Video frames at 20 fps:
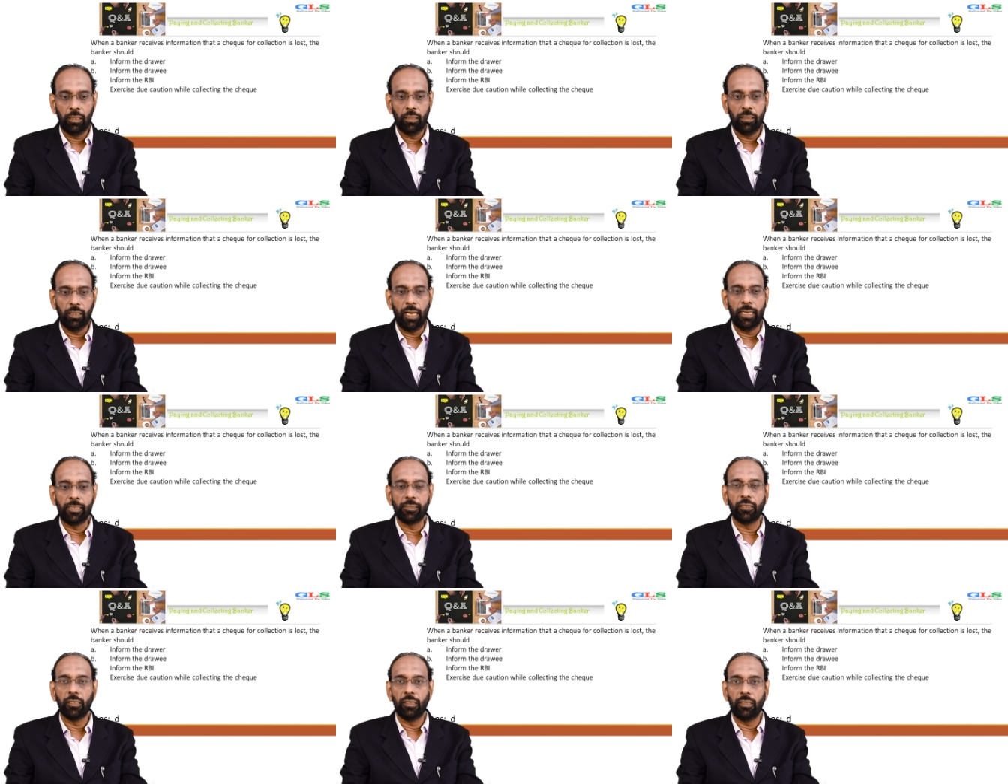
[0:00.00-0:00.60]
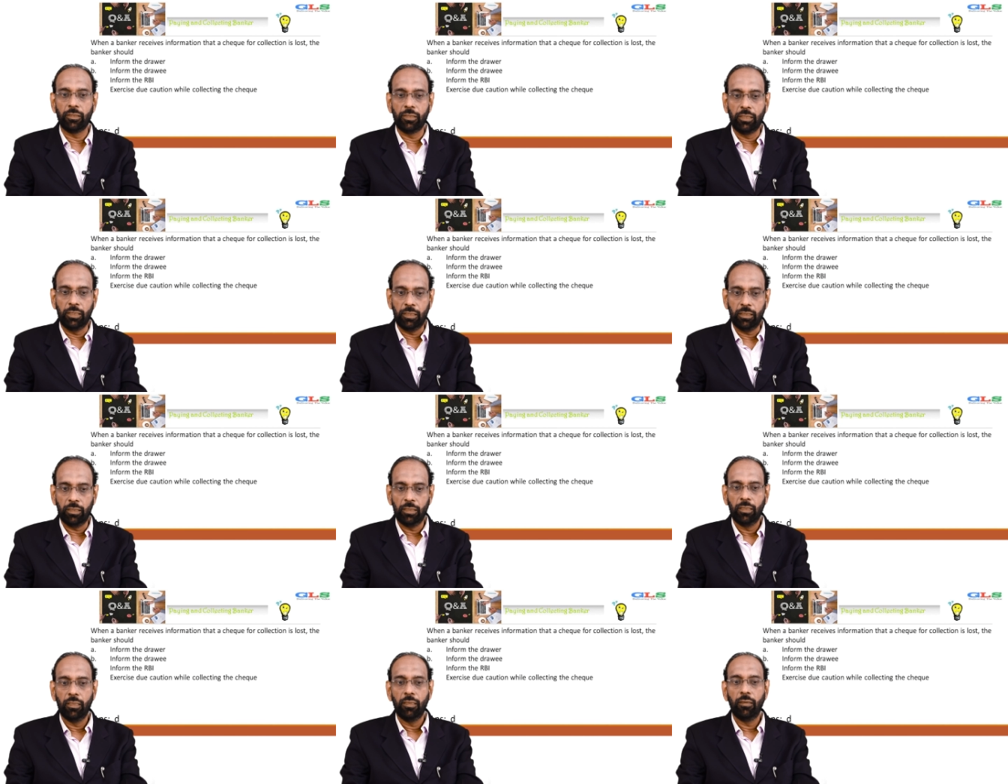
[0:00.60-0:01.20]
The answer is
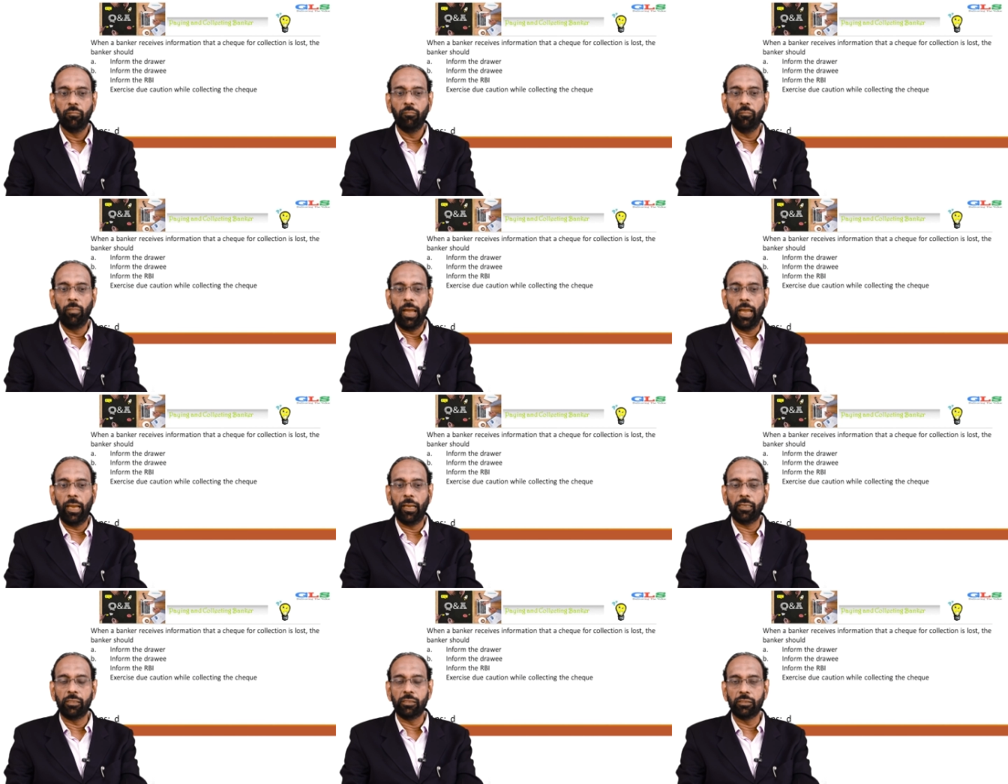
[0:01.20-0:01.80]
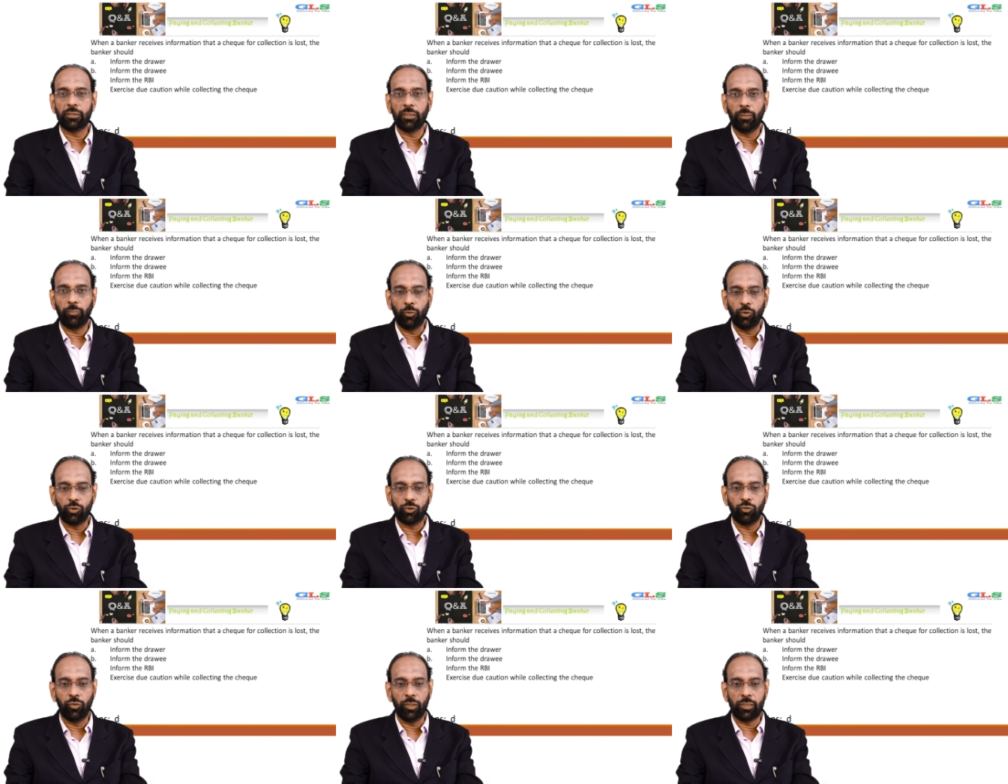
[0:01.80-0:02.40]
D. Bank is
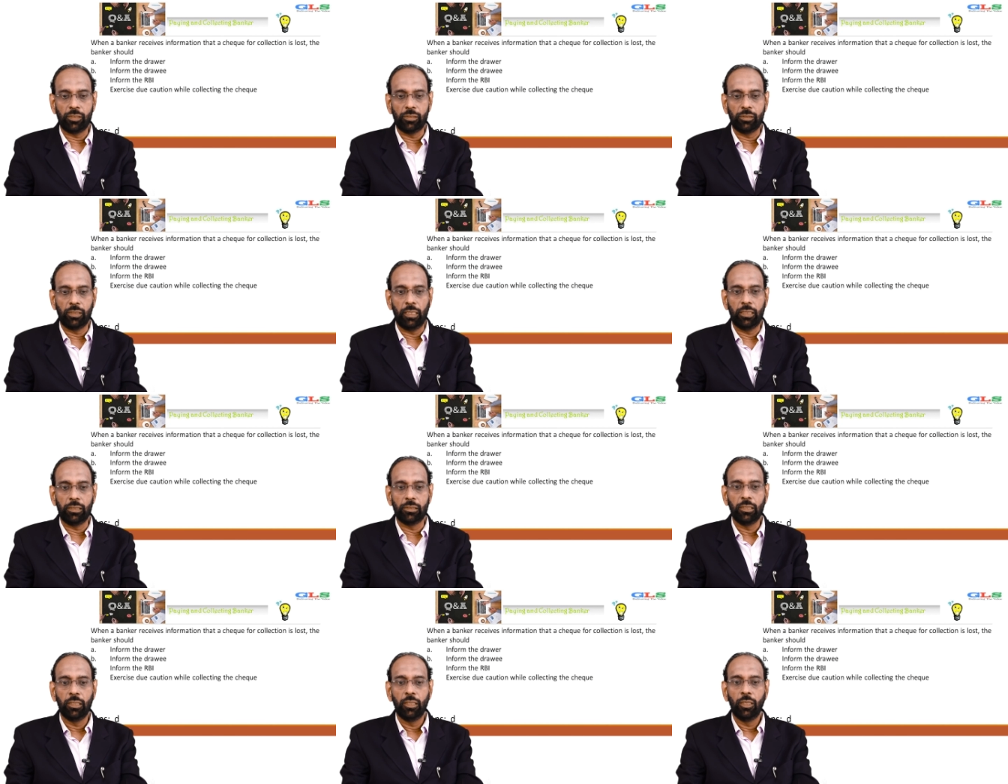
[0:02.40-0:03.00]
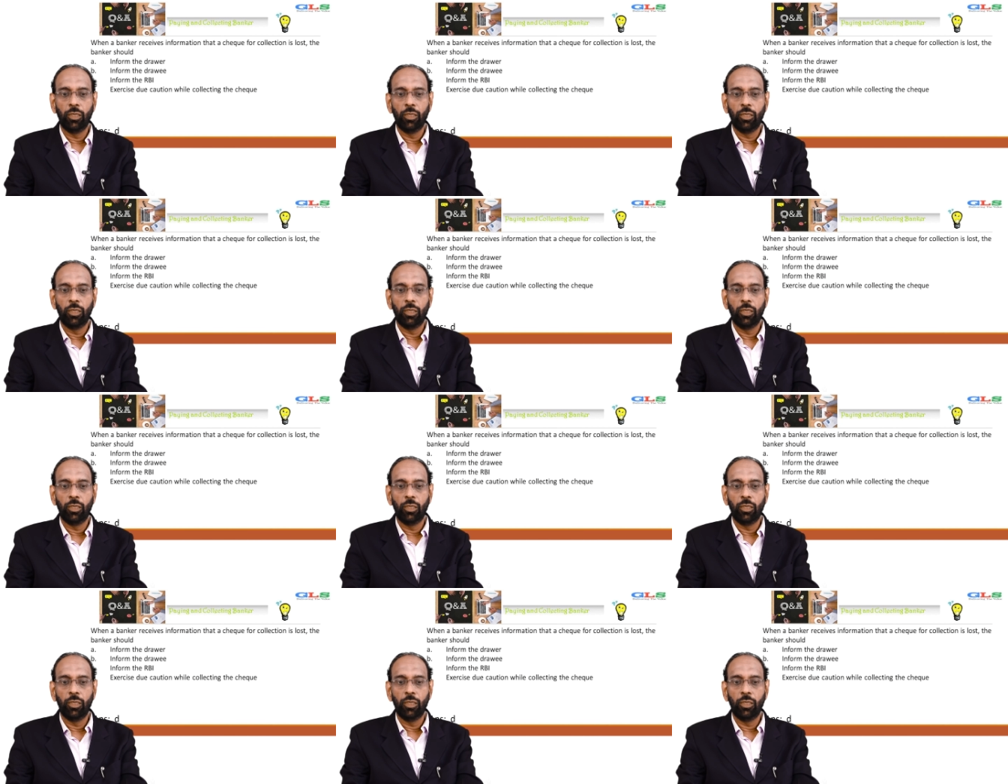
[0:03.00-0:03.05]
supposed to exercise